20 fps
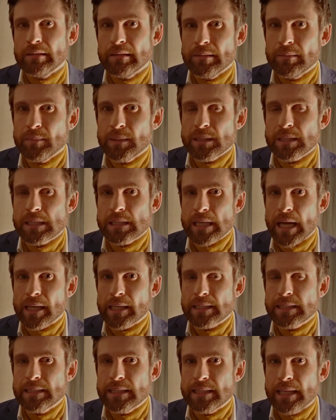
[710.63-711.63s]
Mr.
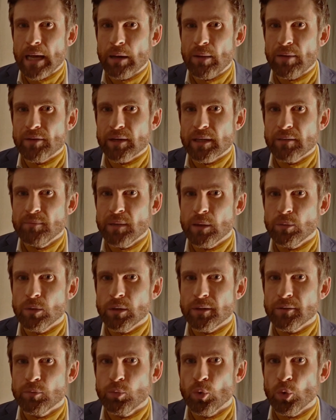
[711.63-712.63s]
Cyrus did, however, give me a
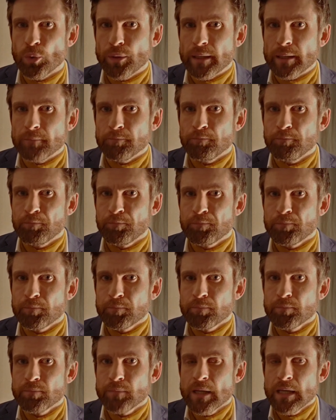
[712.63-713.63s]
word of warning.
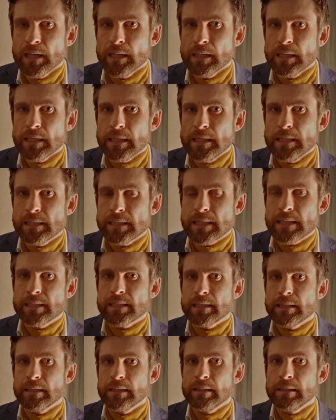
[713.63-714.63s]
He
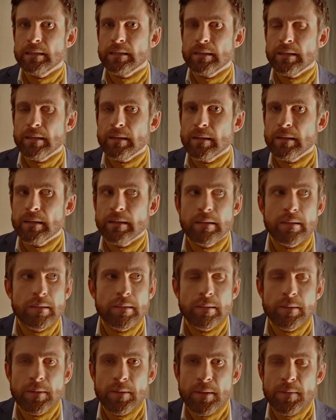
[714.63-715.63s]
said,
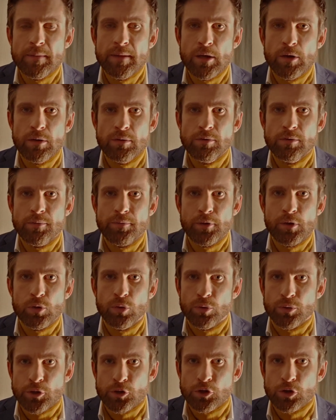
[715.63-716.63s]
the owner of the
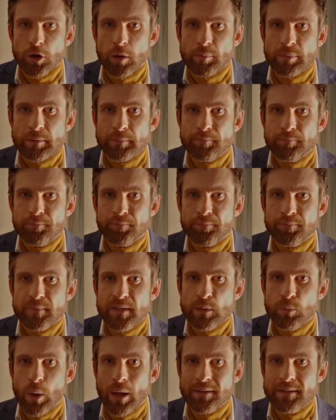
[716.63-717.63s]
corner shop,
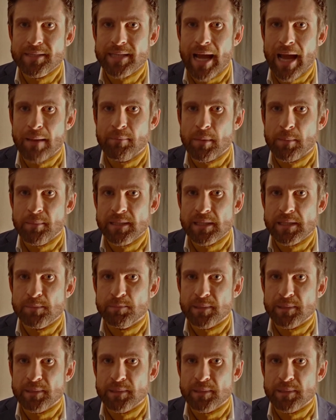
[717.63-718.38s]
the one-time Mrs.